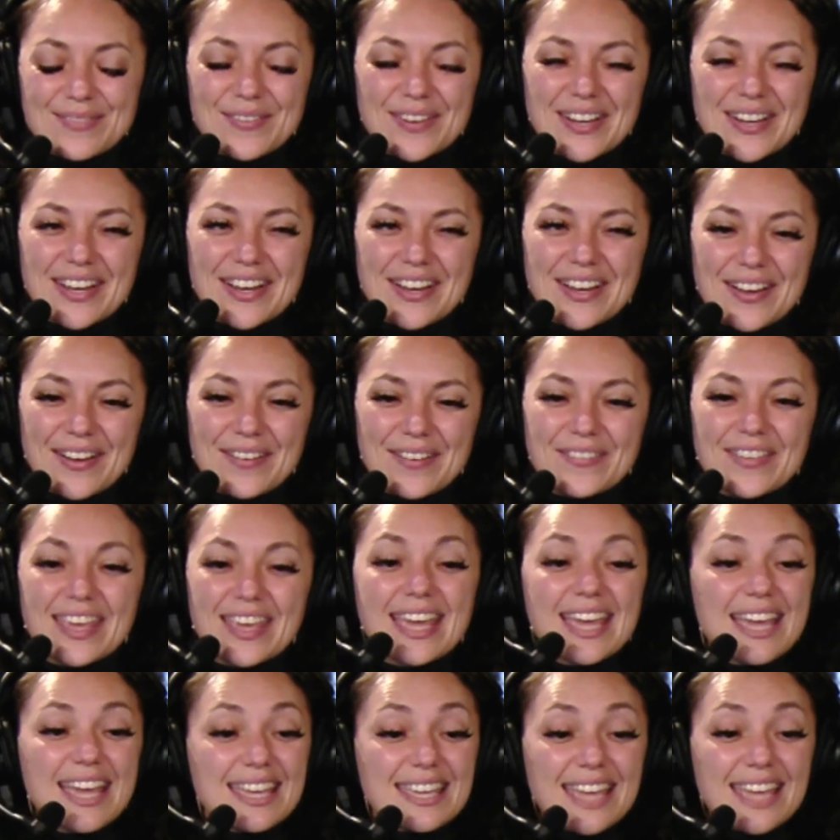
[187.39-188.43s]
But um,
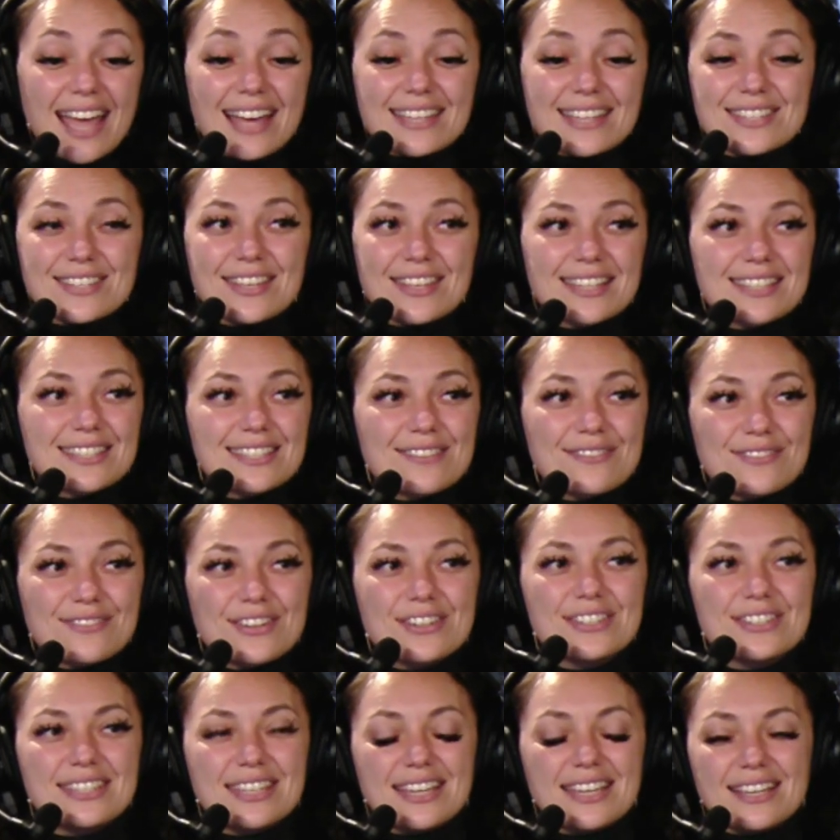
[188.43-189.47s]
yeah, so that's the
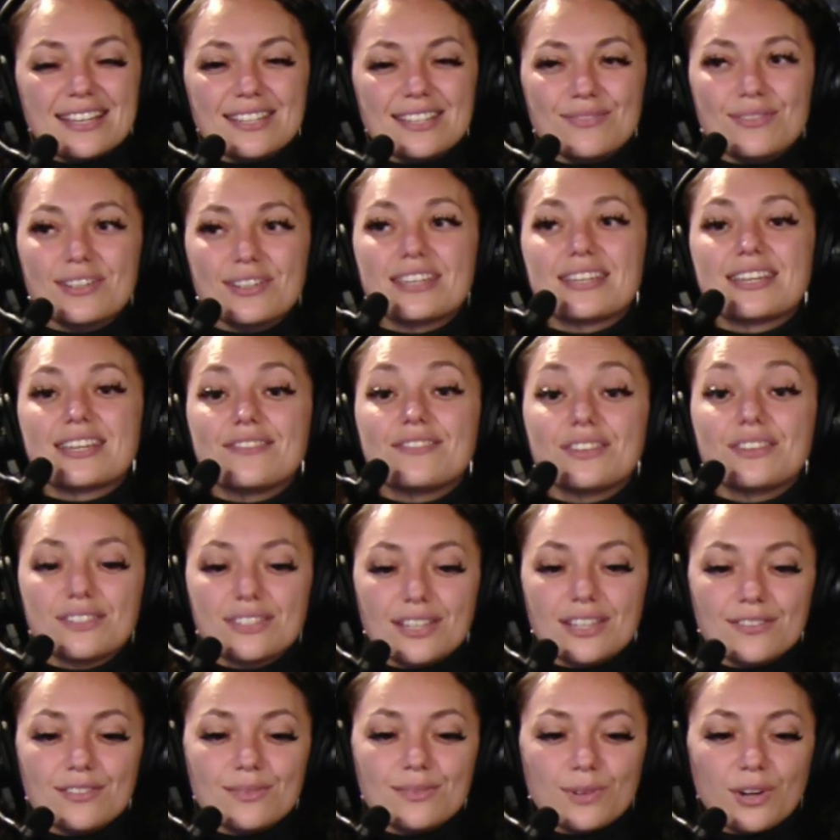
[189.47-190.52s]
first thing is really give
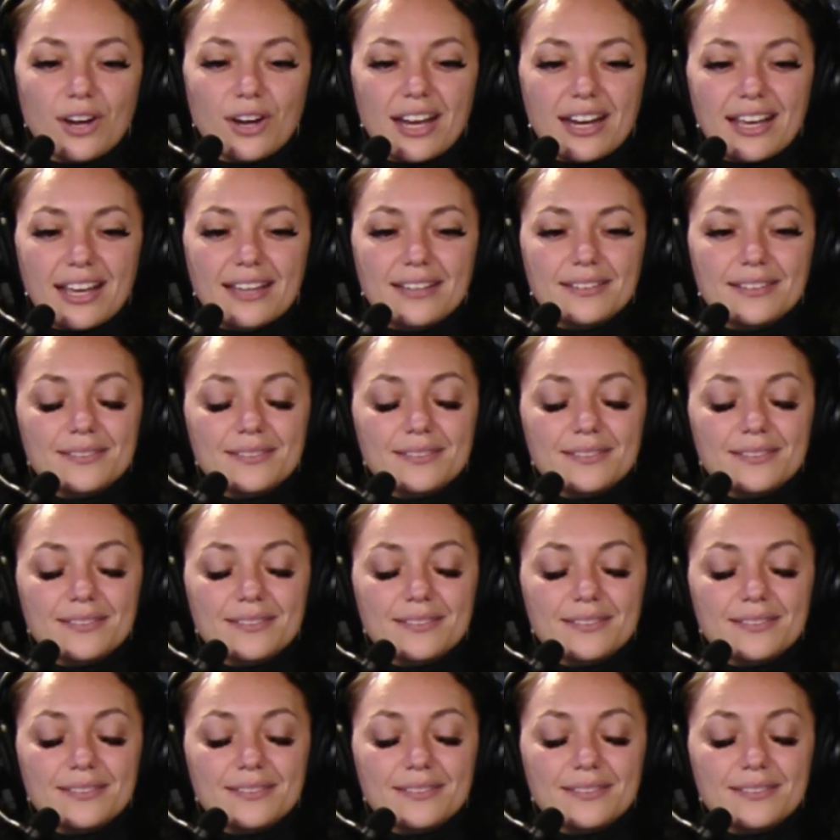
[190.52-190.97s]
yourself some credit.